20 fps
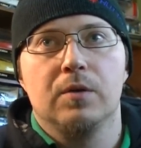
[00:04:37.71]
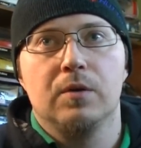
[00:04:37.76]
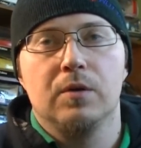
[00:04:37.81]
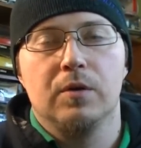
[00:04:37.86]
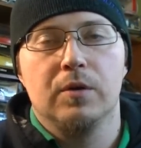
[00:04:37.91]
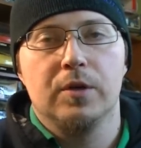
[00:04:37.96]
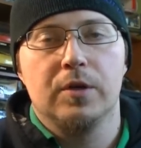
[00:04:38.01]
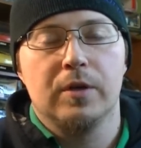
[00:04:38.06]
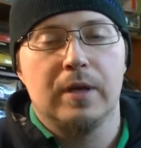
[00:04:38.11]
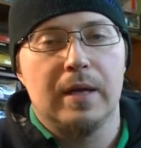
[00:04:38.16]
or
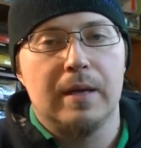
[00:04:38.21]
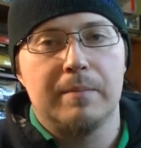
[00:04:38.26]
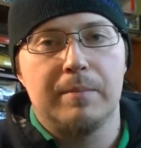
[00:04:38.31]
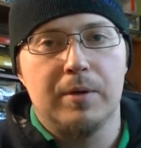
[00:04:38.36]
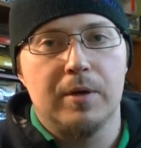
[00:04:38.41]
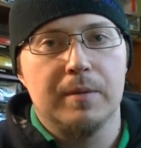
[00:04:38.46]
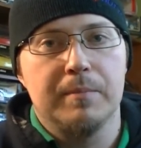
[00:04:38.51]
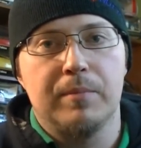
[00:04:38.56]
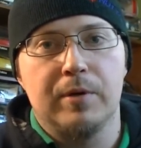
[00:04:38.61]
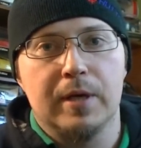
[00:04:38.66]
you're not
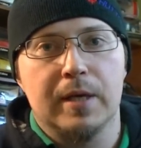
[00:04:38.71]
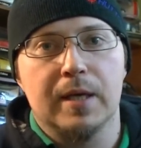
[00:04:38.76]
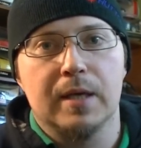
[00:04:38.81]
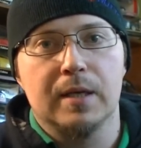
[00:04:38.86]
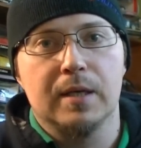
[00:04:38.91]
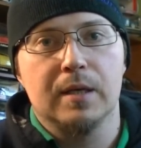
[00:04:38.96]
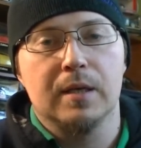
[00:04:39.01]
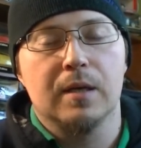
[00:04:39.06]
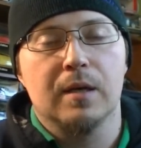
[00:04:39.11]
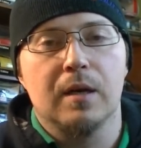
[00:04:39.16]
bringing
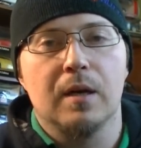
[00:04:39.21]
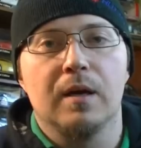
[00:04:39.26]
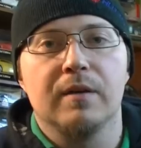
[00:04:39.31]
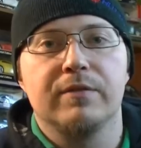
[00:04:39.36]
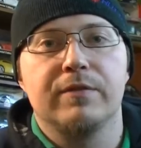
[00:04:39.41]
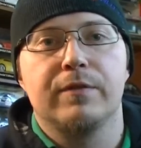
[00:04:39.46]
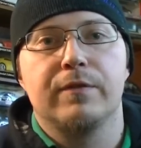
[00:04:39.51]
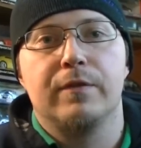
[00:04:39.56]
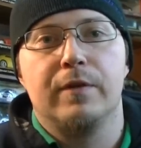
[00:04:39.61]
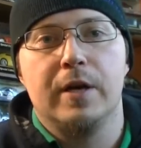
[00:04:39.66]
in enough
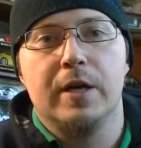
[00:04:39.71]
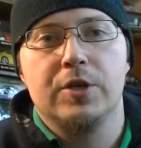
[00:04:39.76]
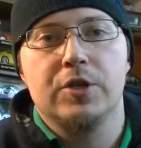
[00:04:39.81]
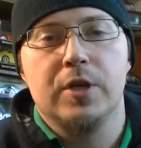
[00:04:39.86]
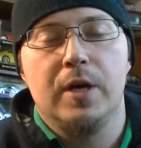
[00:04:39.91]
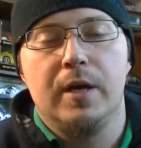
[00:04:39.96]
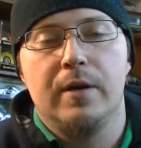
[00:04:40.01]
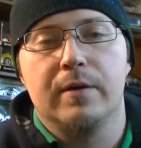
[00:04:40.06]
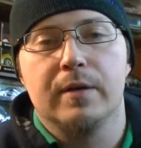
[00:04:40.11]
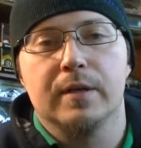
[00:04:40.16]
fresh
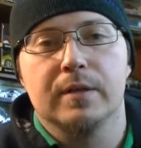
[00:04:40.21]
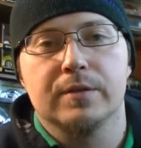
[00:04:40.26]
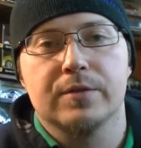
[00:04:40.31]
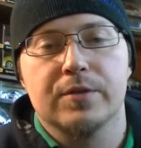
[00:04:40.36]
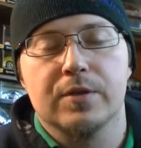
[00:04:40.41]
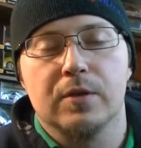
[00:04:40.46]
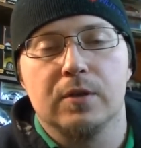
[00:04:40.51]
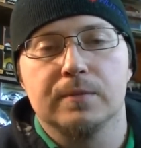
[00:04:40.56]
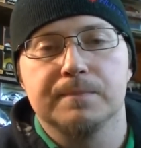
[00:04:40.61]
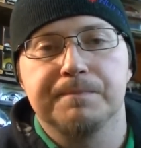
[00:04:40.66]
air in.
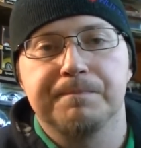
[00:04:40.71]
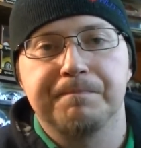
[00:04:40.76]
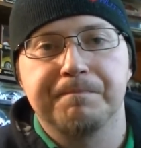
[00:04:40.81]
So